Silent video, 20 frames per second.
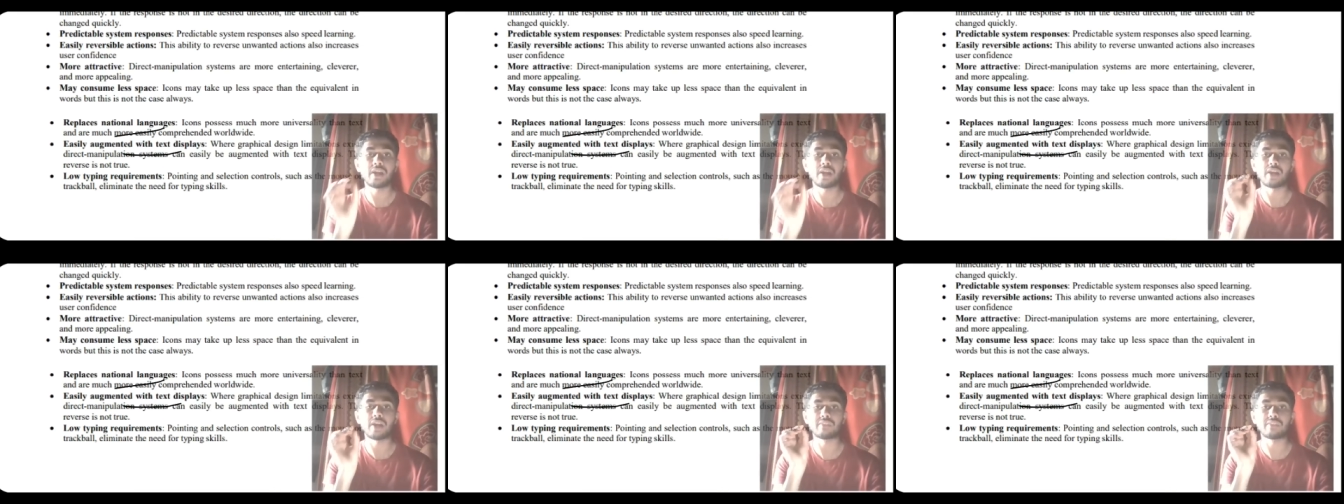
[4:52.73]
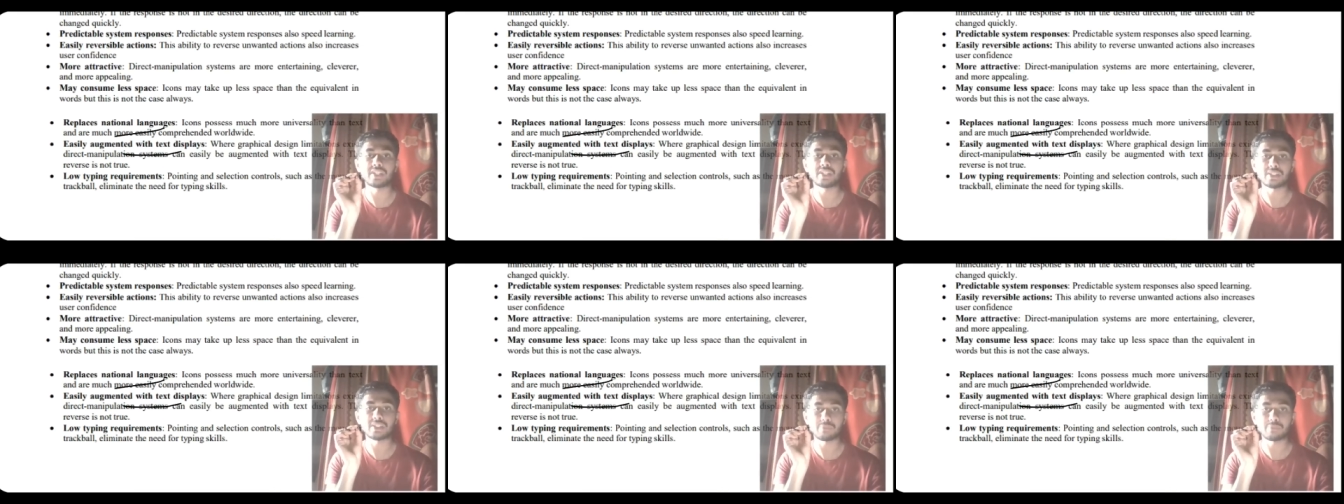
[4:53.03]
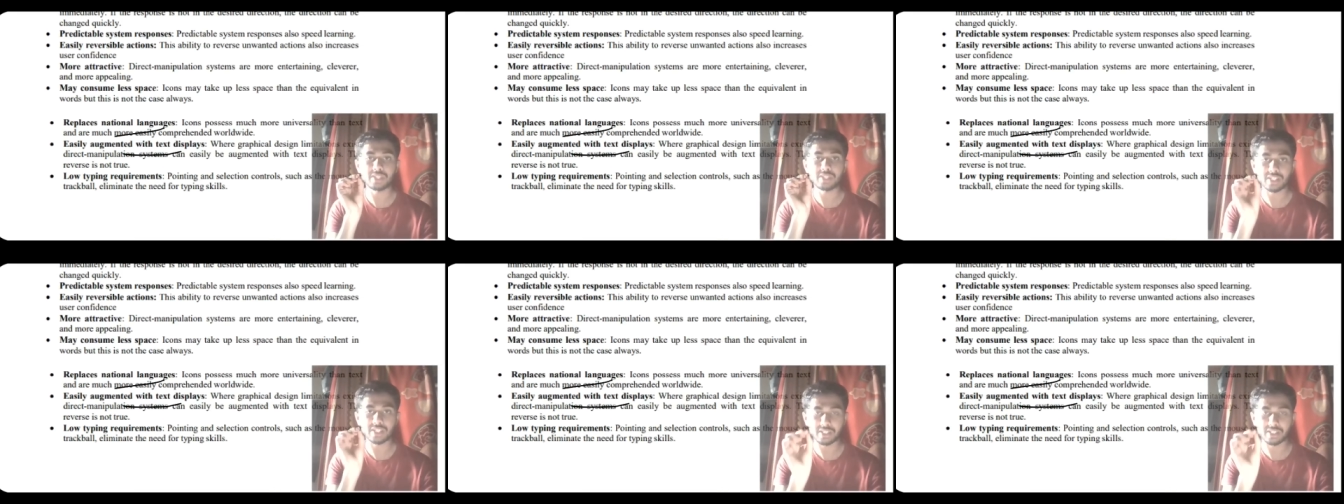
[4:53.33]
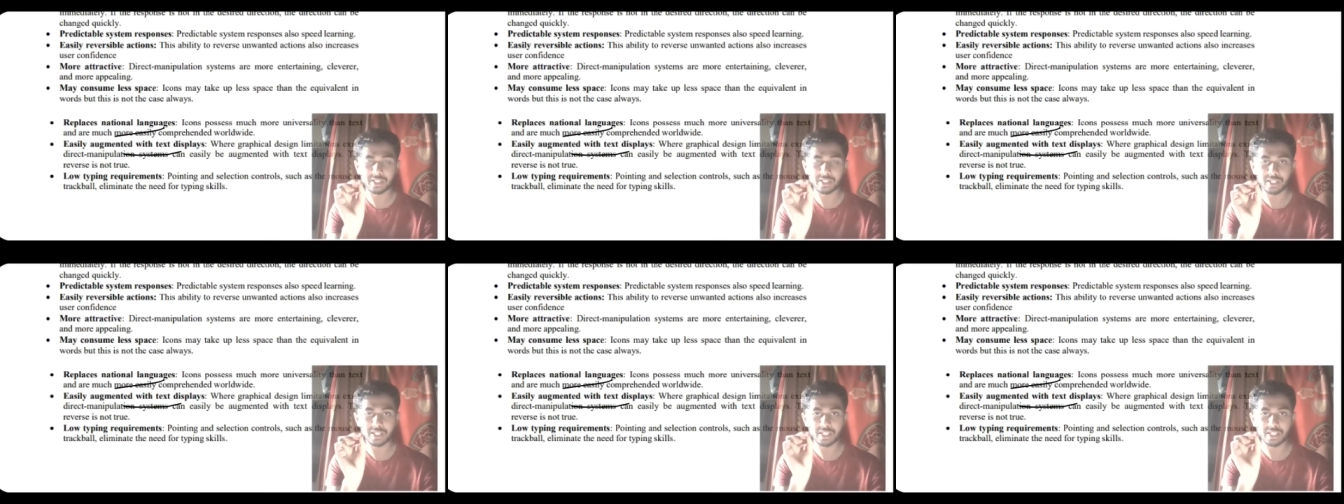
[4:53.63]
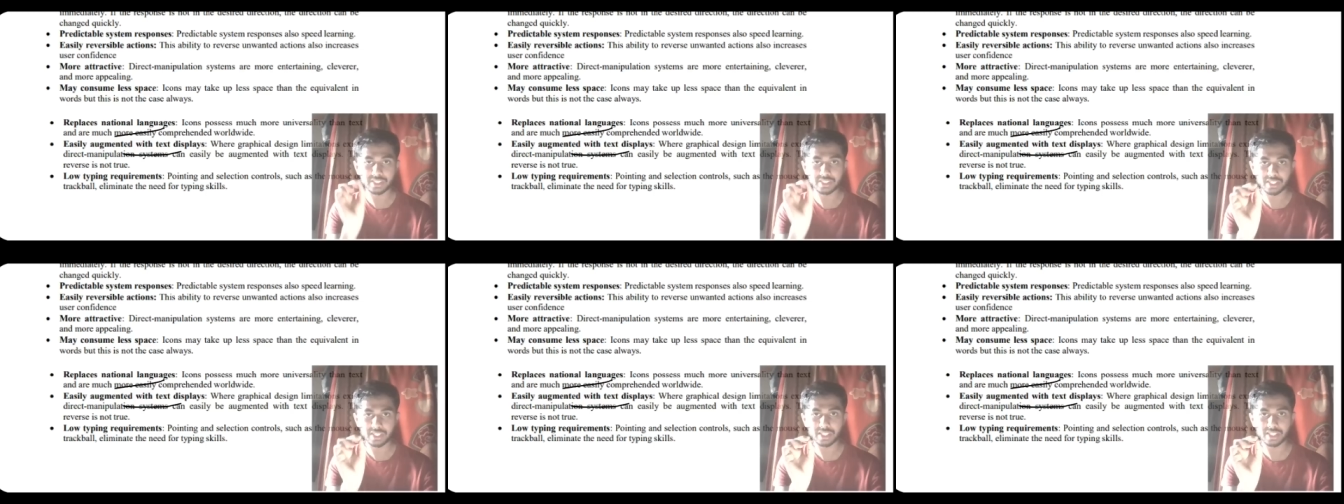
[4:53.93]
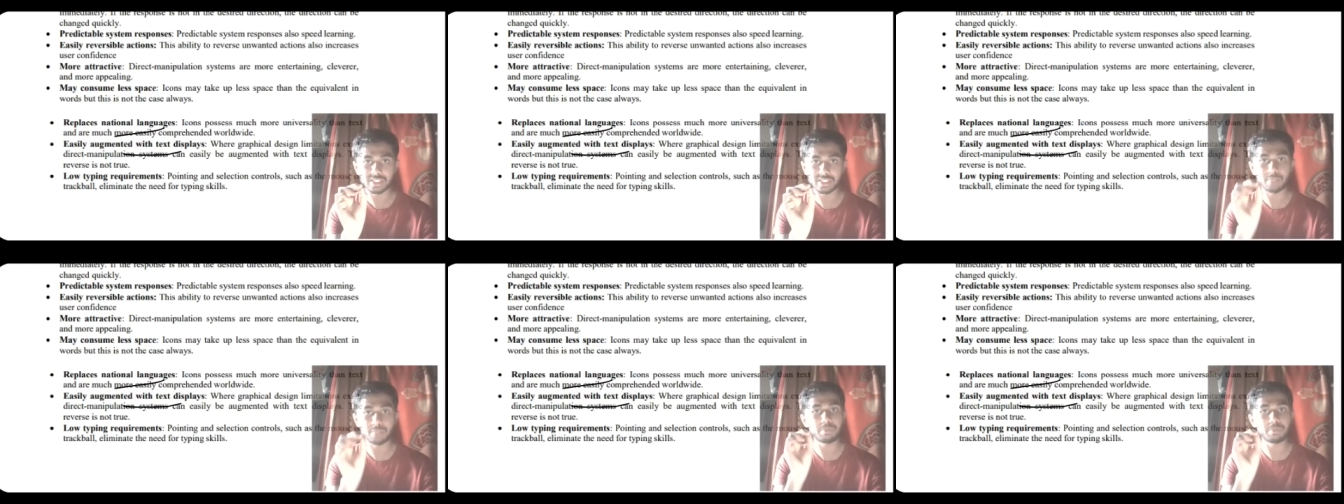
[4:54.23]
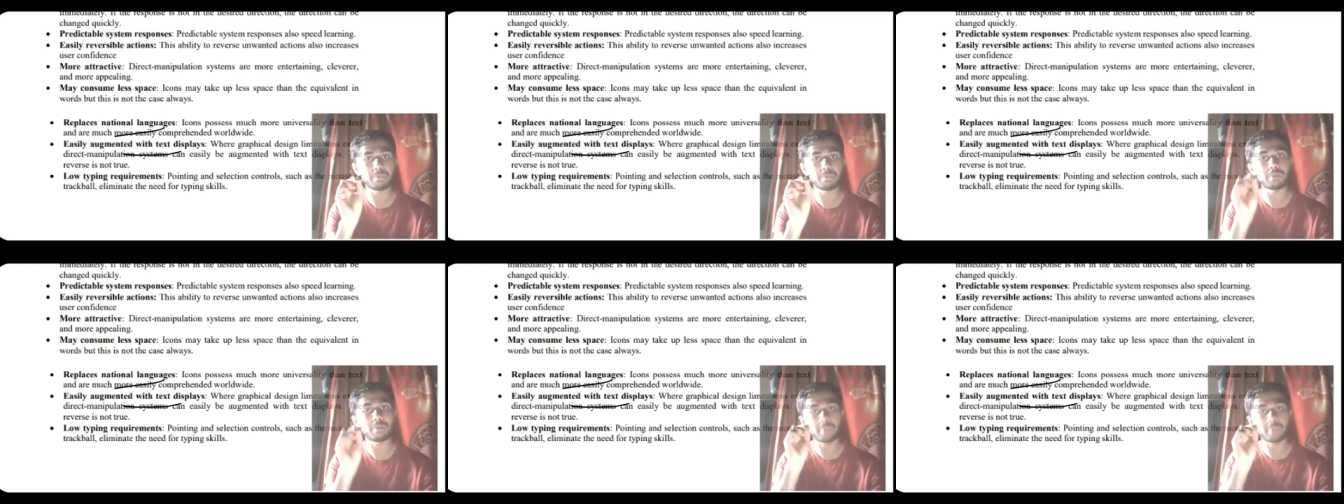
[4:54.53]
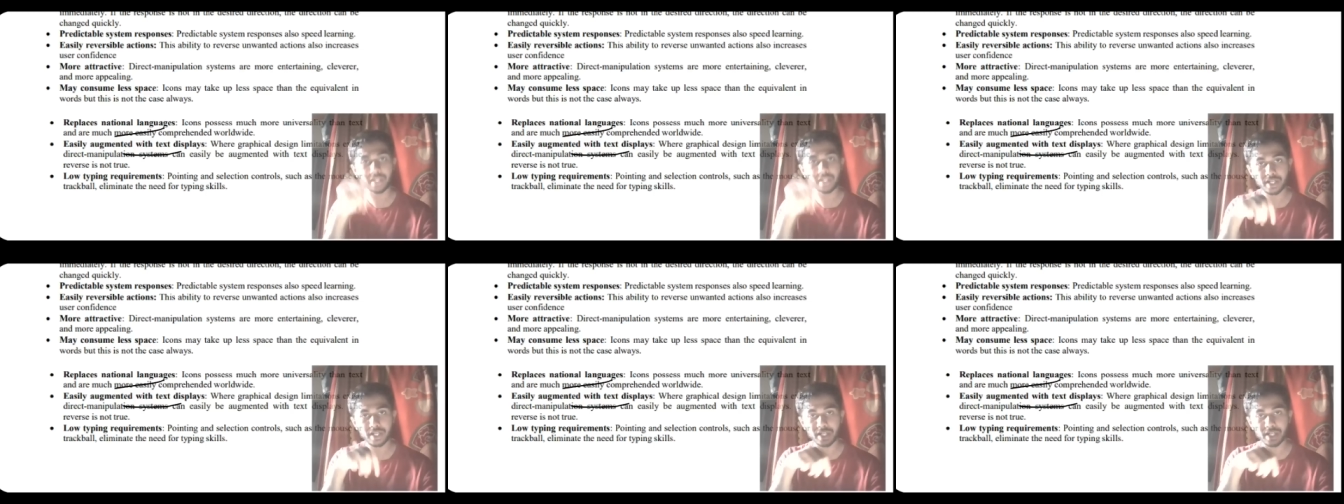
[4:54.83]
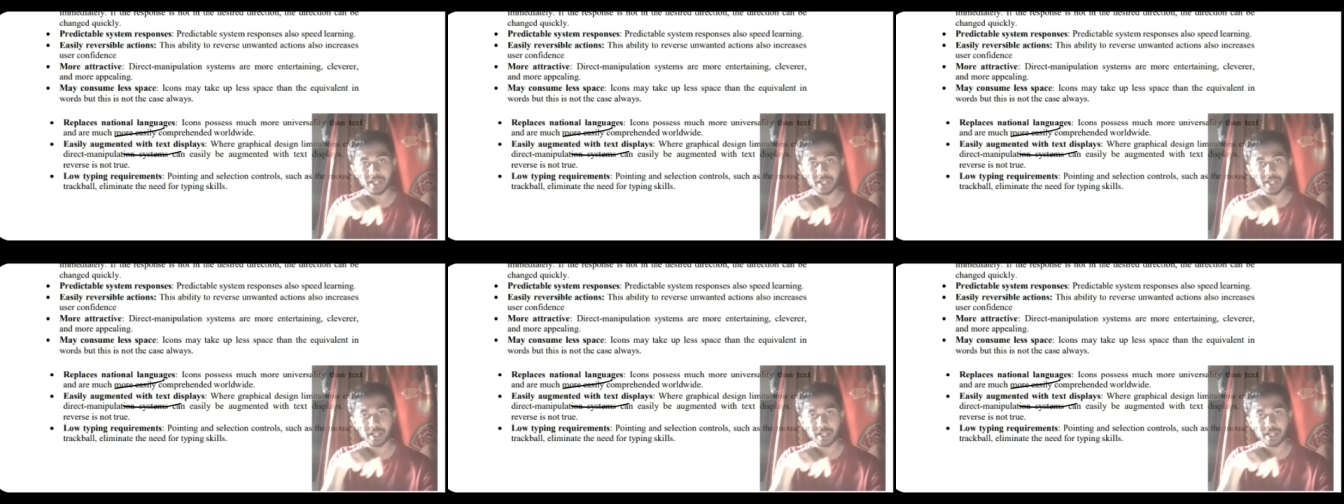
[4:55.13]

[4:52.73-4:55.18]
if there is something written as text some people may read